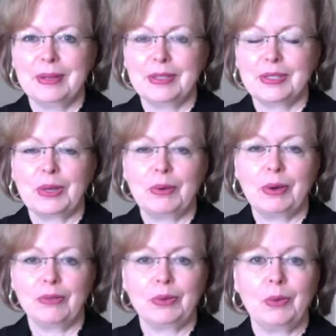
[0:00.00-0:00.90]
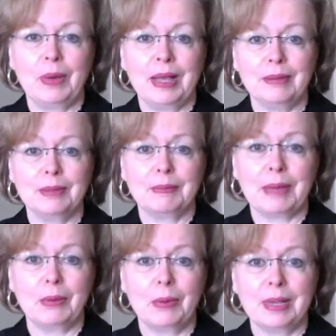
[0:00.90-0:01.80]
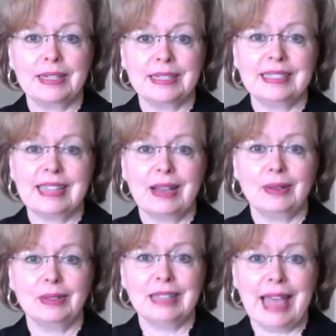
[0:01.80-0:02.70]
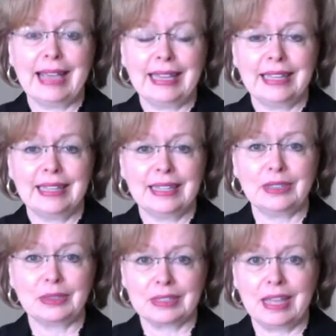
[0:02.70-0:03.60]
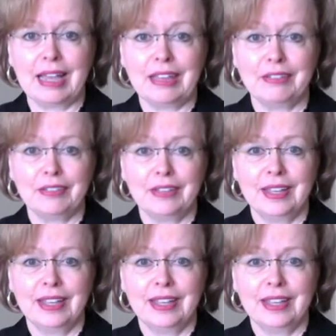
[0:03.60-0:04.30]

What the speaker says: so overwhelmed by what is now lacking in your life